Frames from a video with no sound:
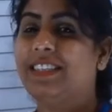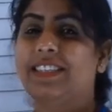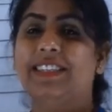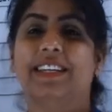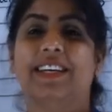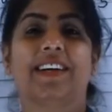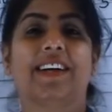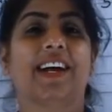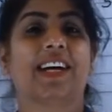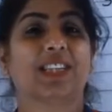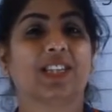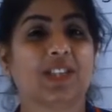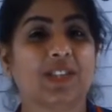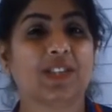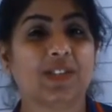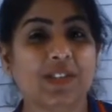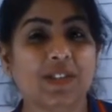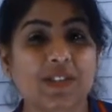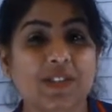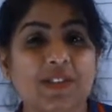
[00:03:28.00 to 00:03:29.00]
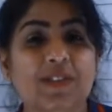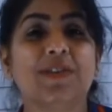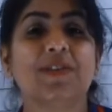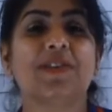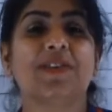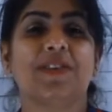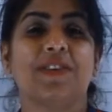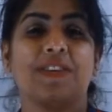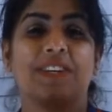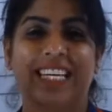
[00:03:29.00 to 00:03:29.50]
there are 2
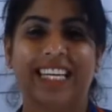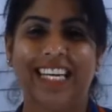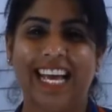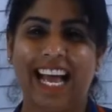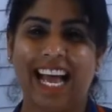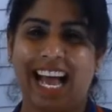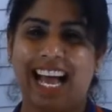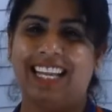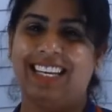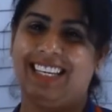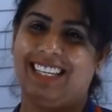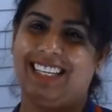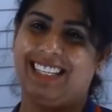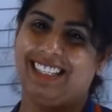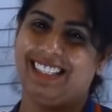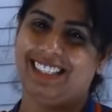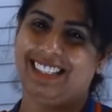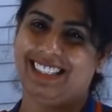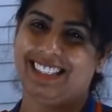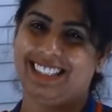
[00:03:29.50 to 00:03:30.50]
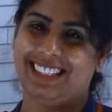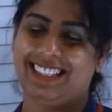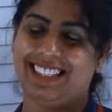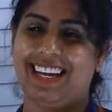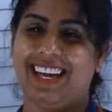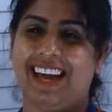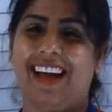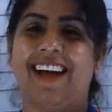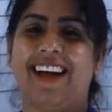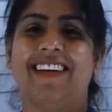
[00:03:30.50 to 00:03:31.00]
candles.
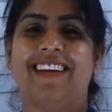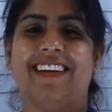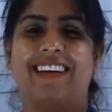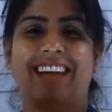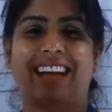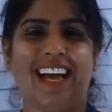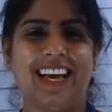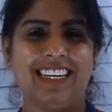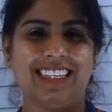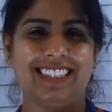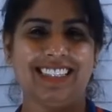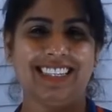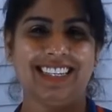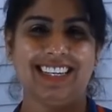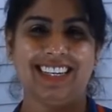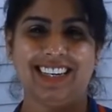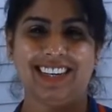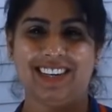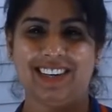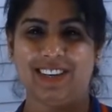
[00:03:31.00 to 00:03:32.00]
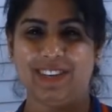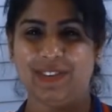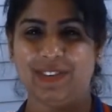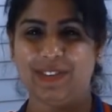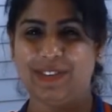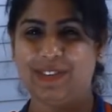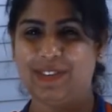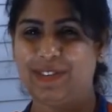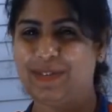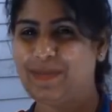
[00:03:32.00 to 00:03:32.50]
They are lighting our
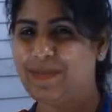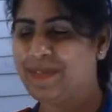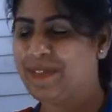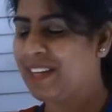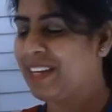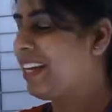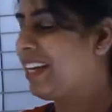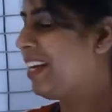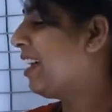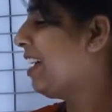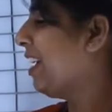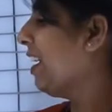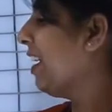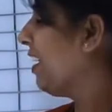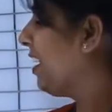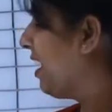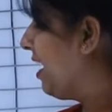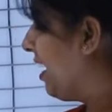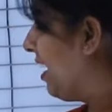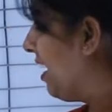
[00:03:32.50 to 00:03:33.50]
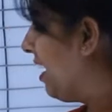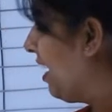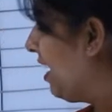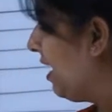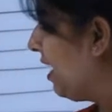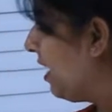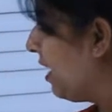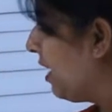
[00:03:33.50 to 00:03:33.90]
room. Okay,